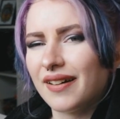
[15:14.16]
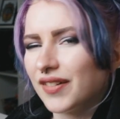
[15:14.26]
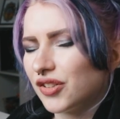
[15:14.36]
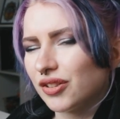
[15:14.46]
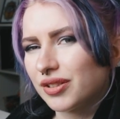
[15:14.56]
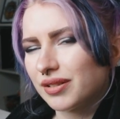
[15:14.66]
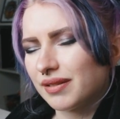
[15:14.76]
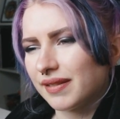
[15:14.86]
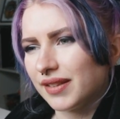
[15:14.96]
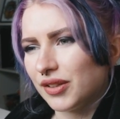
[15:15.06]
just,
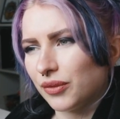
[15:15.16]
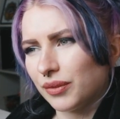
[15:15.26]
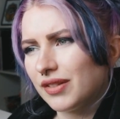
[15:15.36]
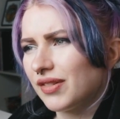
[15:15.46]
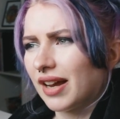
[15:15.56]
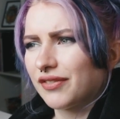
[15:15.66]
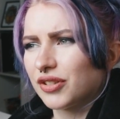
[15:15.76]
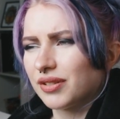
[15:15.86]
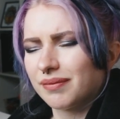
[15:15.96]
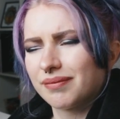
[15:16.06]
you know, even
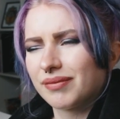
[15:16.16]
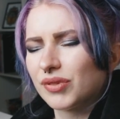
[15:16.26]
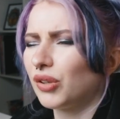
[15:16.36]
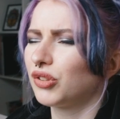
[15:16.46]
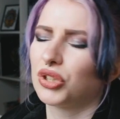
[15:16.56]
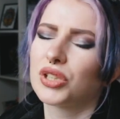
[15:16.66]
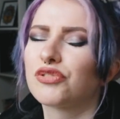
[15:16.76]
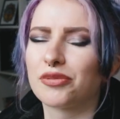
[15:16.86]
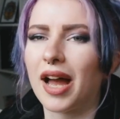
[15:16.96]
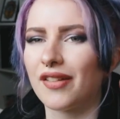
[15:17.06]
after, not just
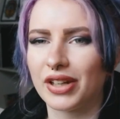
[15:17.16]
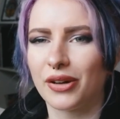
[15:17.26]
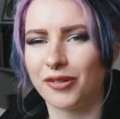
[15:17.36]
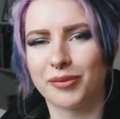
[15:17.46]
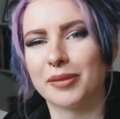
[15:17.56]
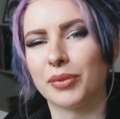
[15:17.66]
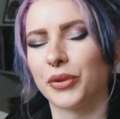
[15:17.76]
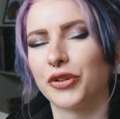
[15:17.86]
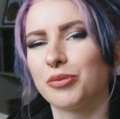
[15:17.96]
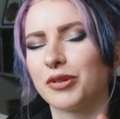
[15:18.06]
from having it on my
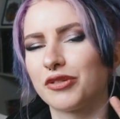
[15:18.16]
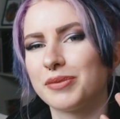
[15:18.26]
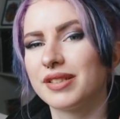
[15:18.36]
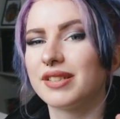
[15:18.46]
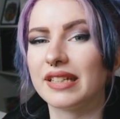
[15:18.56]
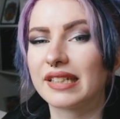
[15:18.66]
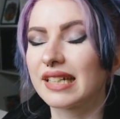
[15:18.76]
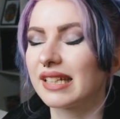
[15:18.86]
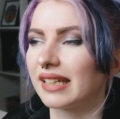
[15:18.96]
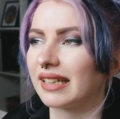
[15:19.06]
board, but from seeing
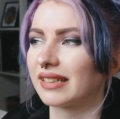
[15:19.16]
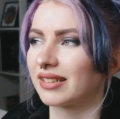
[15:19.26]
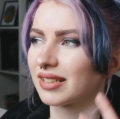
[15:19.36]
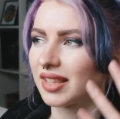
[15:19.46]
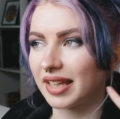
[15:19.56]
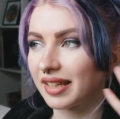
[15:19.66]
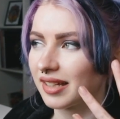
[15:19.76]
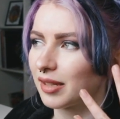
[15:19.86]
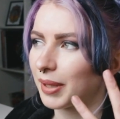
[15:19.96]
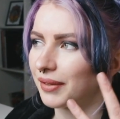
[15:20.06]
it and just
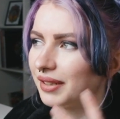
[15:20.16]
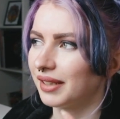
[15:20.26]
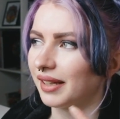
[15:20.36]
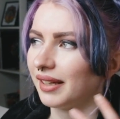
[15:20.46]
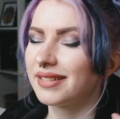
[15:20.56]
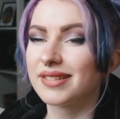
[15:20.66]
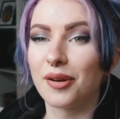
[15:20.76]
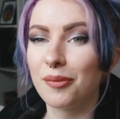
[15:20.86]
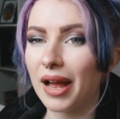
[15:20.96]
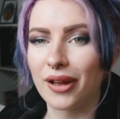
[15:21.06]
thinking about it,
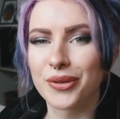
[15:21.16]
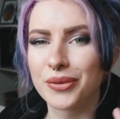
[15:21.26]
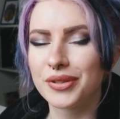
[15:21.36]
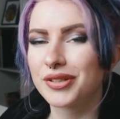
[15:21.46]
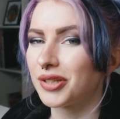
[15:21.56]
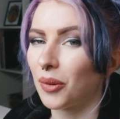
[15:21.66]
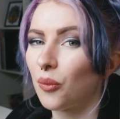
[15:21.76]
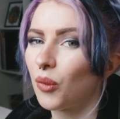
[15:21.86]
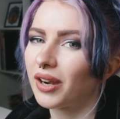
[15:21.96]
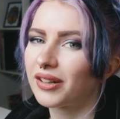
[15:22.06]
somehow,
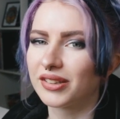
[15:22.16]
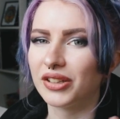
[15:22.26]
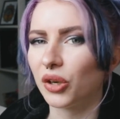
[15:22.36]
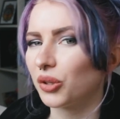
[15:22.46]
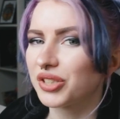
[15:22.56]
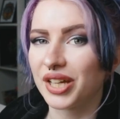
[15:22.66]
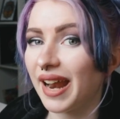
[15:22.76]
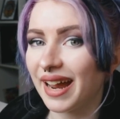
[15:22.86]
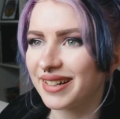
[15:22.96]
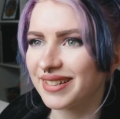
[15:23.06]
somewhere the dots
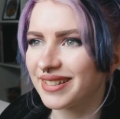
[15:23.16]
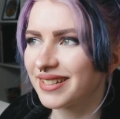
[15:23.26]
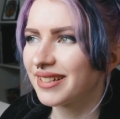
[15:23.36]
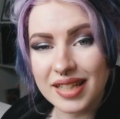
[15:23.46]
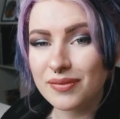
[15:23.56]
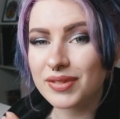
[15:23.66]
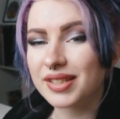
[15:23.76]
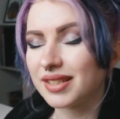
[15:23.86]
connected. Same with